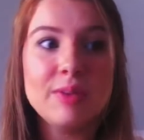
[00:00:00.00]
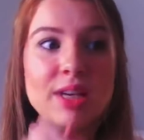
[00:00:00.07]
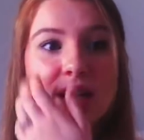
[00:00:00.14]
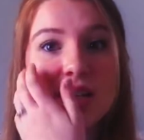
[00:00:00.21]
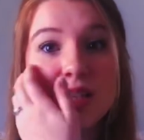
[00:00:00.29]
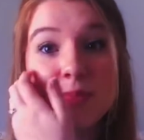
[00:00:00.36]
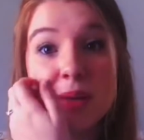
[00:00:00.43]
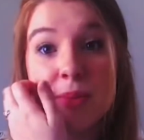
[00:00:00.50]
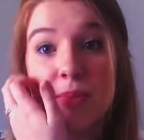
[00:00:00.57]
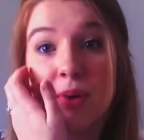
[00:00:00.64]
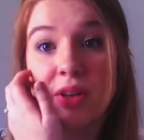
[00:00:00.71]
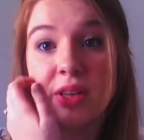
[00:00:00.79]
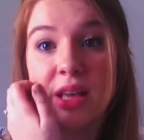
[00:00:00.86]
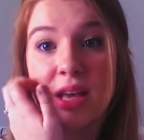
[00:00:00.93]
me is my
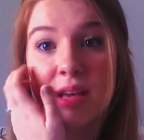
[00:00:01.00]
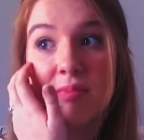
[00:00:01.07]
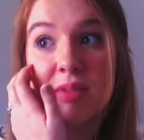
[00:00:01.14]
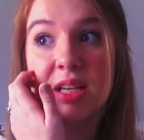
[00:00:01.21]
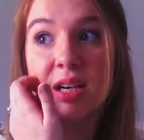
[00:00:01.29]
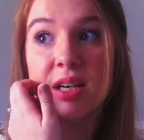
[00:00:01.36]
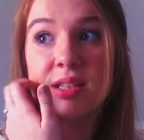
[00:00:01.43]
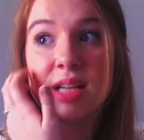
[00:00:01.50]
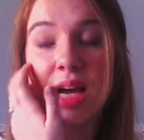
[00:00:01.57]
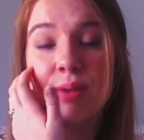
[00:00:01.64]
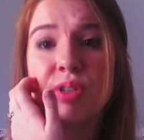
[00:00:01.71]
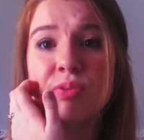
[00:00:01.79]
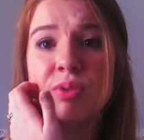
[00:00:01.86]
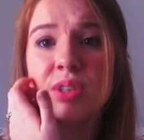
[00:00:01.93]
birthday, because I
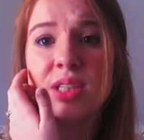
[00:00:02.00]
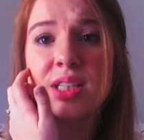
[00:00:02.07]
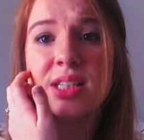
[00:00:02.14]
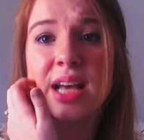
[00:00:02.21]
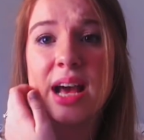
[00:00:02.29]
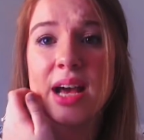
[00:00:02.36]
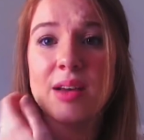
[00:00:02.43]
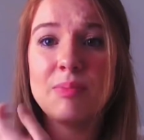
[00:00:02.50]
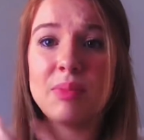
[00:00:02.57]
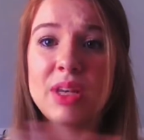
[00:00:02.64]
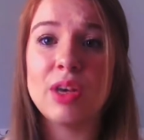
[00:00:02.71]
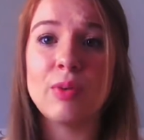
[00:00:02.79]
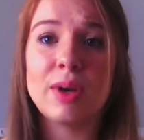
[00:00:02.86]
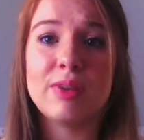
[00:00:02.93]
was really sad
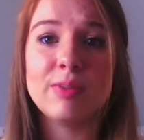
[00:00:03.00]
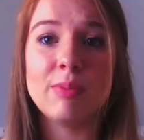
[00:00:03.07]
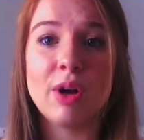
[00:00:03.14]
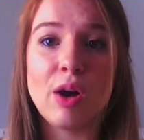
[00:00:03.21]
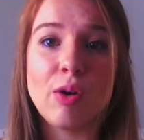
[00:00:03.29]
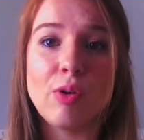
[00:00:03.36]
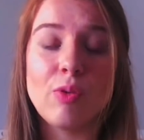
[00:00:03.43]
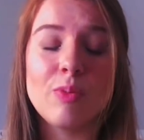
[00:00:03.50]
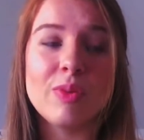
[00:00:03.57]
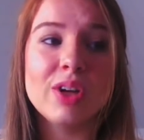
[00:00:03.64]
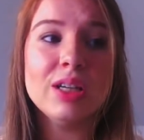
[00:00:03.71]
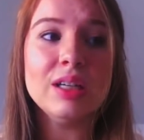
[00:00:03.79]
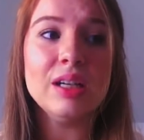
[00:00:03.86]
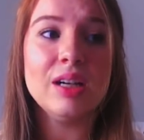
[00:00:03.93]
being away from home.
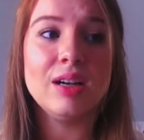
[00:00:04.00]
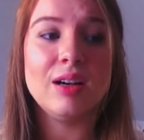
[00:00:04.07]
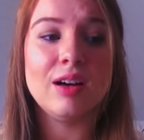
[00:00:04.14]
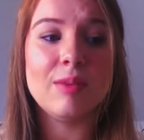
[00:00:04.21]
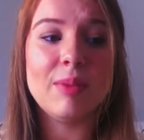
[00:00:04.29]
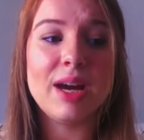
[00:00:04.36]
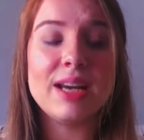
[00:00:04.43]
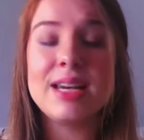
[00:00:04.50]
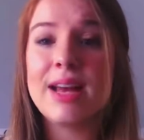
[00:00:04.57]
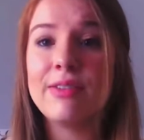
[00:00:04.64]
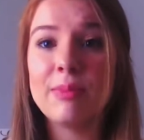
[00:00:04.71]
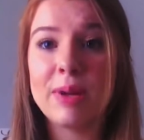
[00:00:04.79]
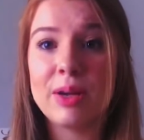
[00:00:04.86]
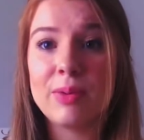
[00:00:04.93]
I had
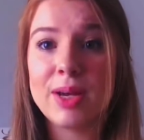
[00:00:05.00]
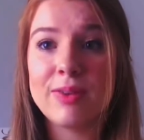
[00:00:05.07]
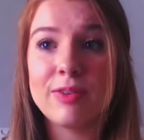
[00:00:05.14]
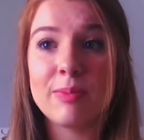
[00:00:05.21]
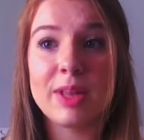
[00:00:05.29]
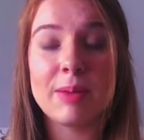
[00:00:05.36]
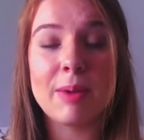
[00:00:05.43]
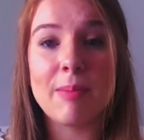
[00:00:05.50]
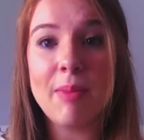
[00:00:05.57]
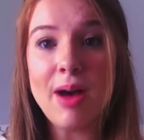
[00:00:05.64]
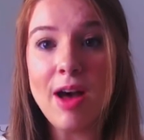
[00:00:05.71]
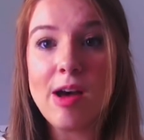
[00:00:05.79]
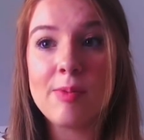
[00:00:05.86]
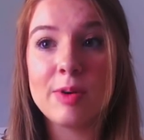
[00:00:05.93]
never been away from like my
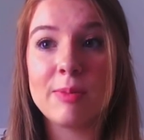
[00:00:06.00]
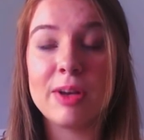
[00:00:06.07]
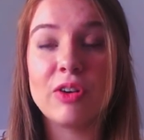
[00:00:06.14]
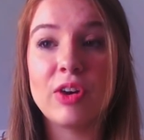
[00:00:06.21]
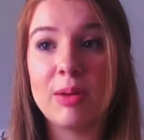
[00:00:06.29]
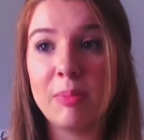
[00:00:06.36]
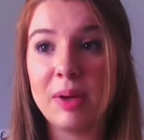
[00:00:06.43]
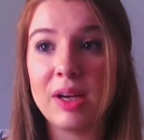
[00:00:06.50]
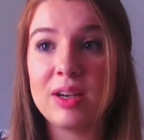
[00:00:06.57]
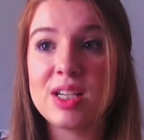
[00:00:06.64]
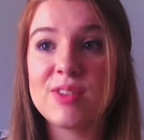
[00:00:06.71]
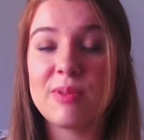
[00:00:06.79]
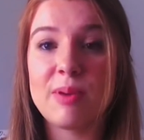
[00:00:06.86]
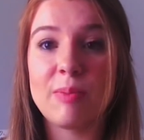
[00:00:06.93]
mom or my
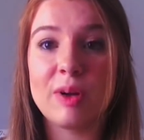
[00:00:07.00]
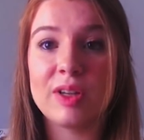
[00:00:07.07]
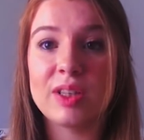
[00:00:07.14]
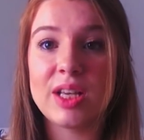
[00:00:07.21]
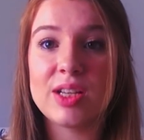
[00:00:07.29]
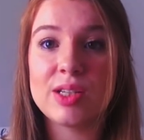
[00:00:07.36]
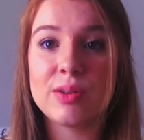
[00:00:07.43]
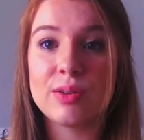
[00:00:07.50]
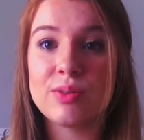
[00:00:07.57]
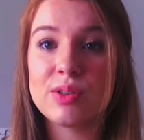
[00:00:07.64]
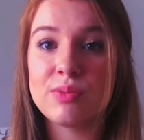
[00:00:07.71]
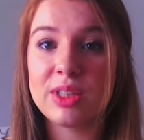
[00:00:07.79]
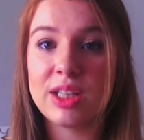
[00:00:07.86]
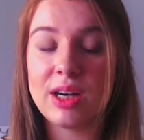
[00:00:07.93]
grandparents for my birthday, so it
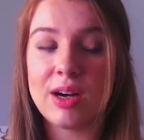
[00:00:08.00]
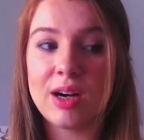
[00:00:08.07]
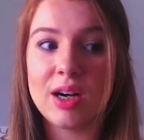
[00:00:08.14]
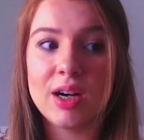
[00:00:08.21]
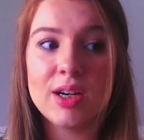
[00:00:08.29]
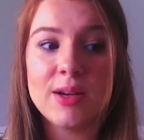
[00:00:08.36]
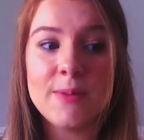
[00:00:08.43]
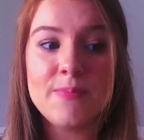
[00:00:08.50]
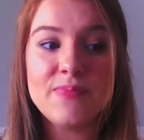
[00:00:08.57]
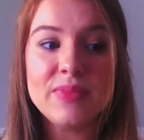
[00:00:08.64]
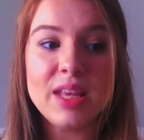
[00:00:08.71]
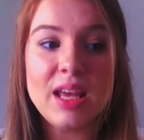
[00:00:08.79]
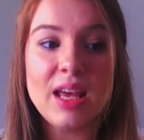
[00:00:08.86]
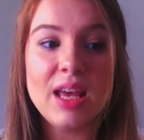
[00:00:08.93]
was really hard.
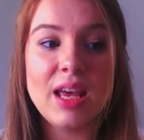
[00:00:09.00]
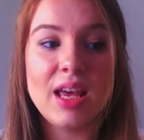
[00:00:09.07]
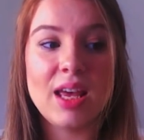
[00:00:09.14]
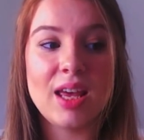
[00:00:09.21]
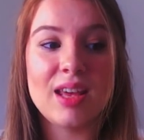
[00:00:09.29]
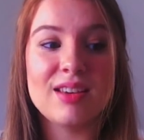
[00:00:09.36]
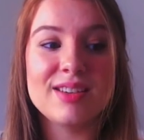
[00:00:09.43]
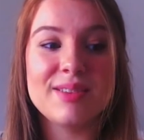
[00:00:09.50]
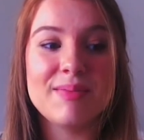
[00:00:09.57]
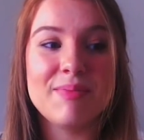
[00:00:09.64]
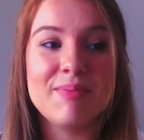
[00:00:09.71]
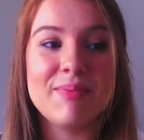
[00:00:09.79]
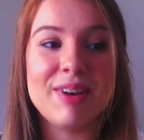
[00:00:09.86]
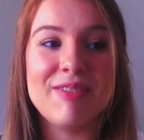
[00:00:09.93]
And
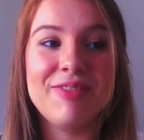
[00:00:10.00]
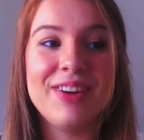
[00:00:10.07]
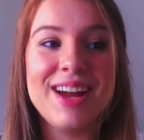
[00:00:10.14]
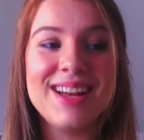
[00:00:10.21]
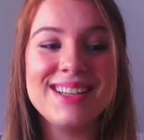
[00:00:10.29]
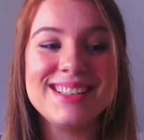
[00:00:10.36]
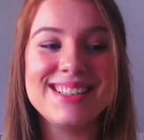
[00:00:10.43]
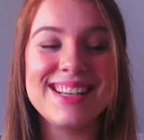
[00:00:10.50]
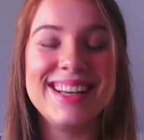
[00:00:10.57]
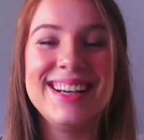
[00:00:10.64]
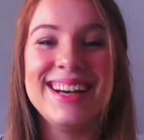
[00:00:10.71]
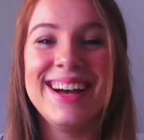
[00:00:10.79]
my friends,